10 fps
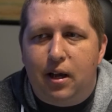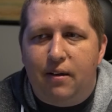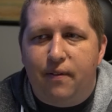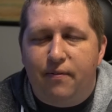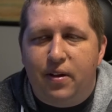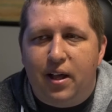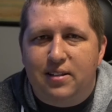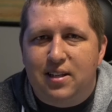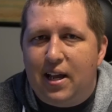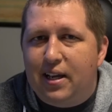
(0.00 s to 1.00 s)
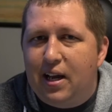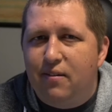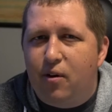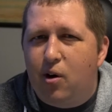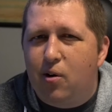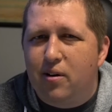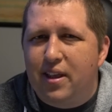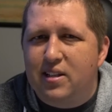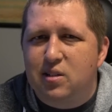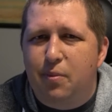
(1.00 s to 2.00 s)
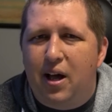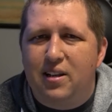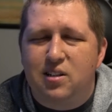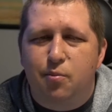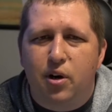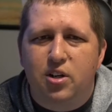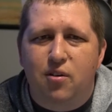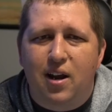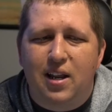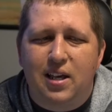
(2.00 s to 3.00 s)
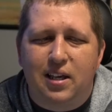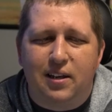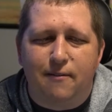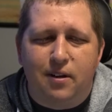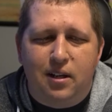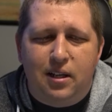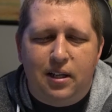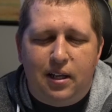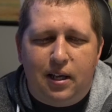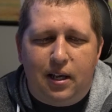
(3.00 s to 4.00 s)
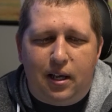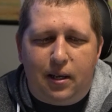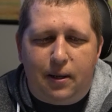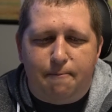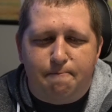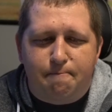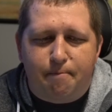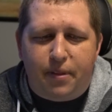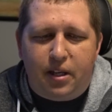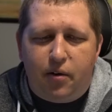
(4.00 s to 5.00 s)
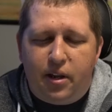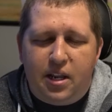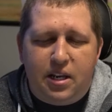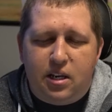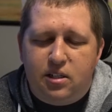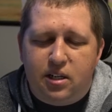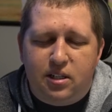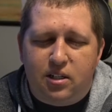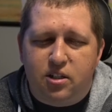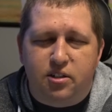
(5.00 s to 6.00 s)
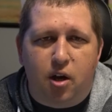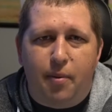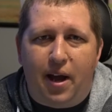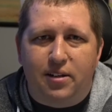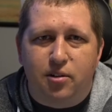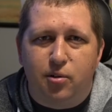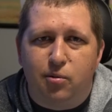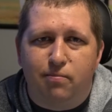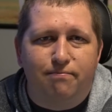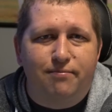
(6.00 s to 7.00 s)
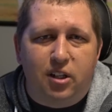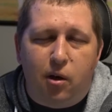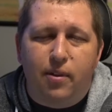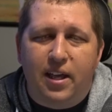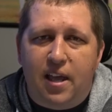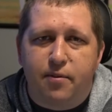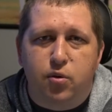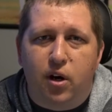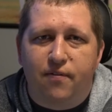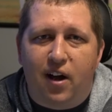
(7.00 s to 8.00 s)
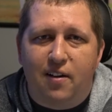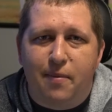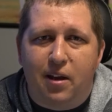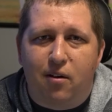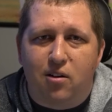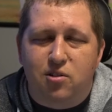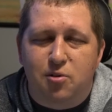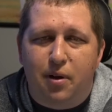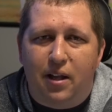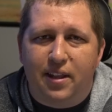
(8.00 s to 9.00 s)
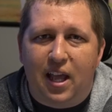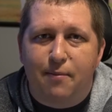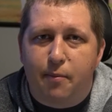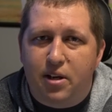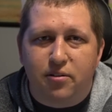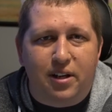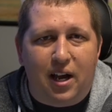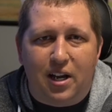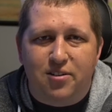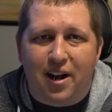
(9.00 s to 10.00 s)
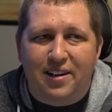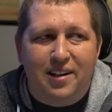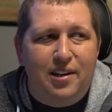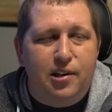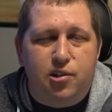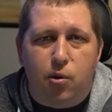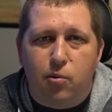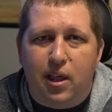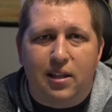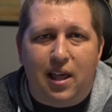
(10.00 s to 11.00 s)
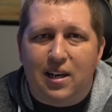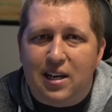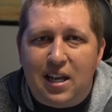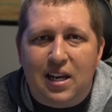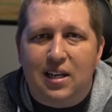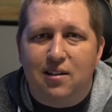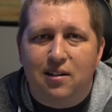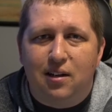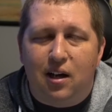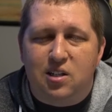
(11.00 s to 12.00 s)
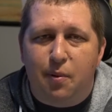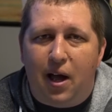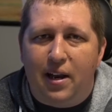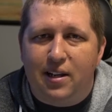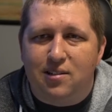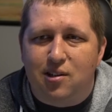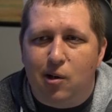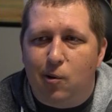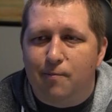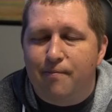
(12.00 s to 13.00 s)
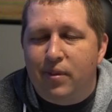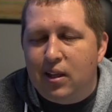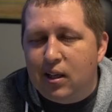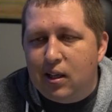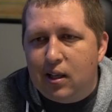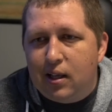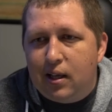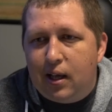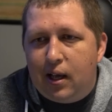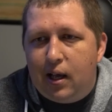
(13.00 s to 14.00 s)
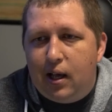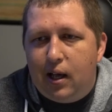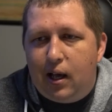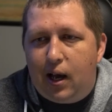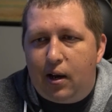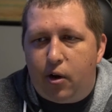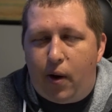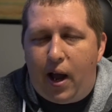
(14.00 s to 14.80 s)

I feel like Zach kind of earned that spot in spring training, and and it does just go back to they gave him a 25-man roster spot. They gave him a major league contract, so they needed a spot. And so I don't know.